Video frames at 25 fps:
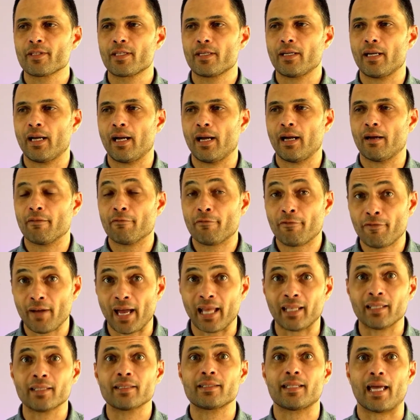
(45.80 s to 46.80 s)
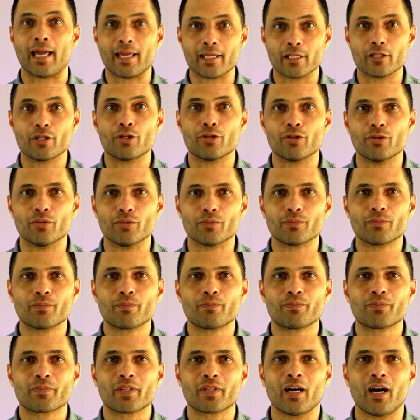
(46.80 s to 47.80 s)
uh, validate you?
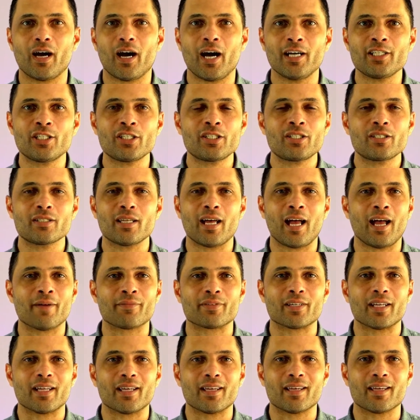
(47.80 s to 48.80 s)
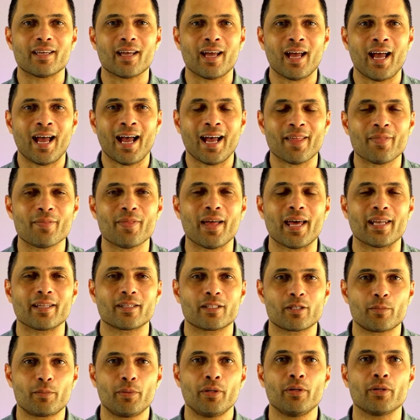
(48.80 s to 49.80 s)
I just haven't had that
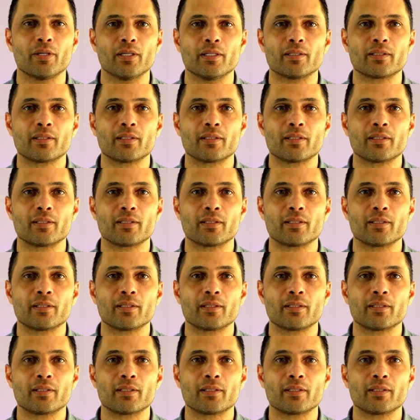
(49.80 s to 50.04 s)
experience.